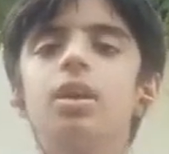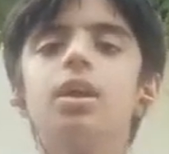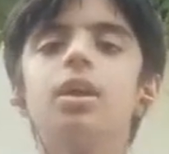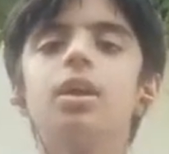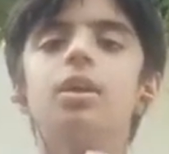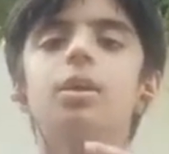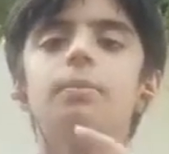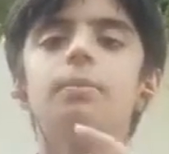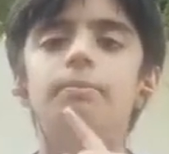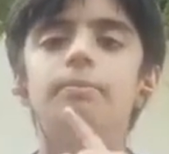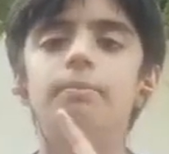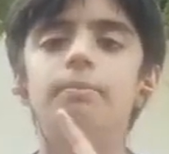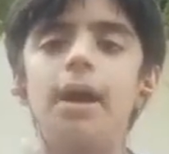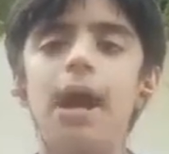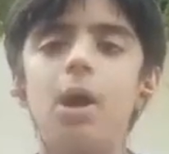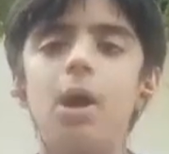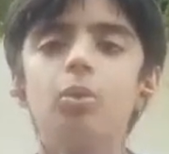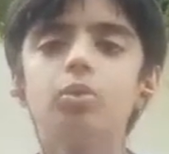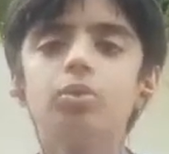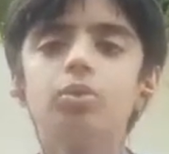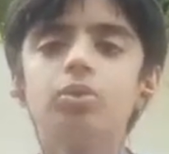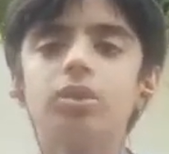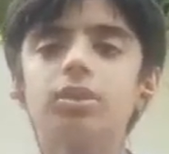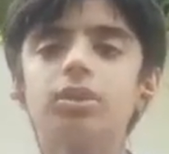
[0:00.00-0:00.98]
mouth,
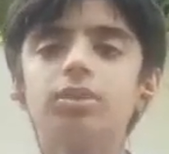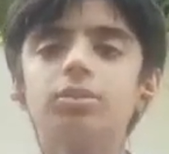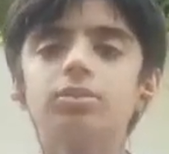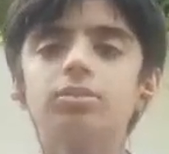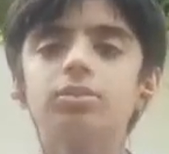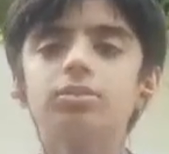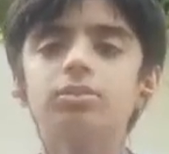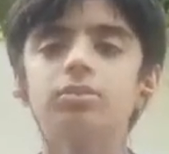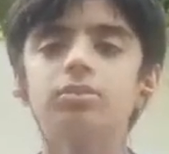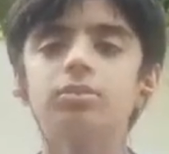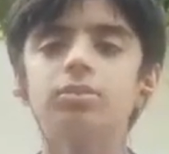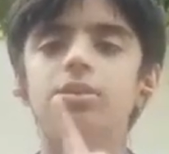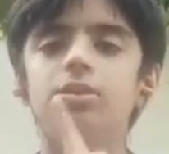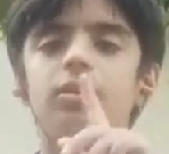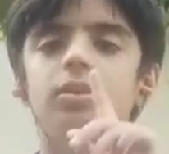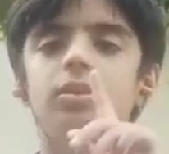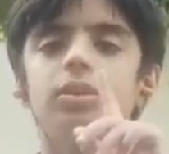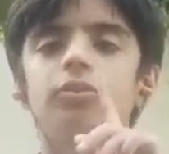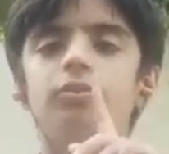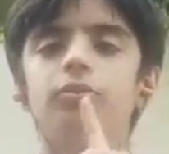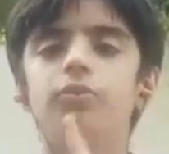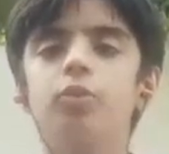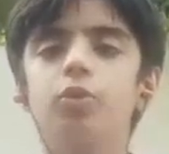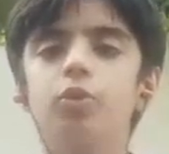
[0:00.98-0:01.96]

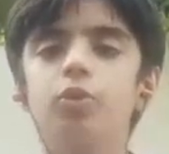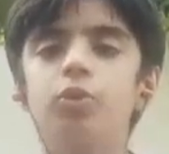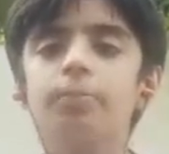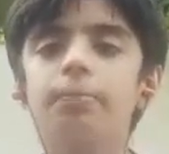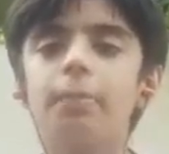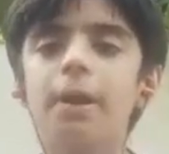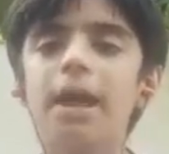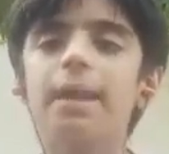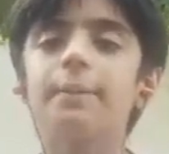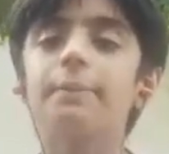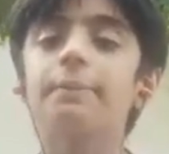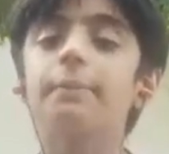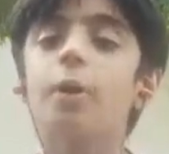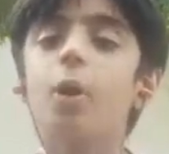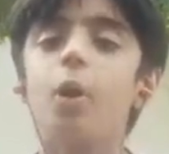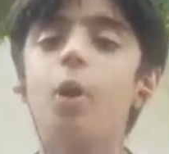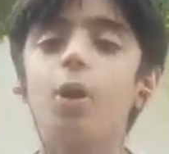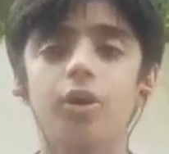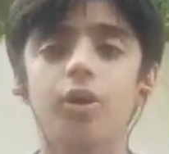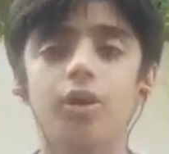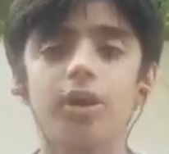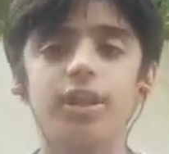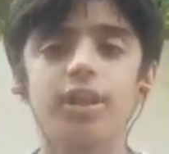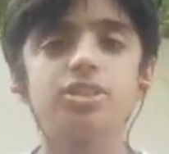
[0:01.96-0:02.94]
food pipe or
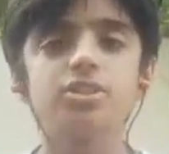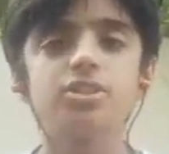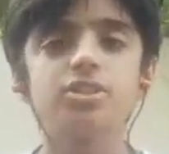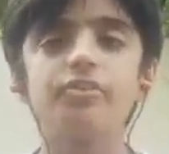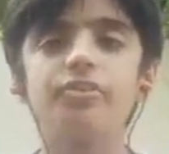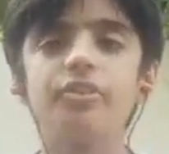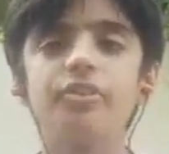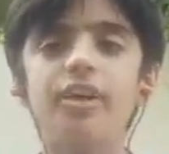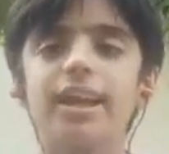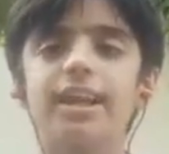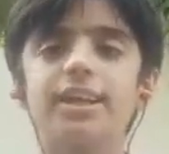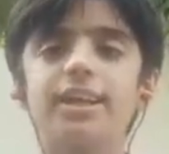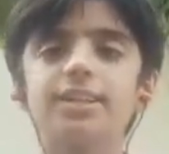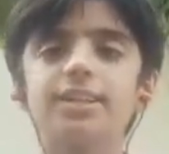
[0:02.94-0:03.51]
esophagus,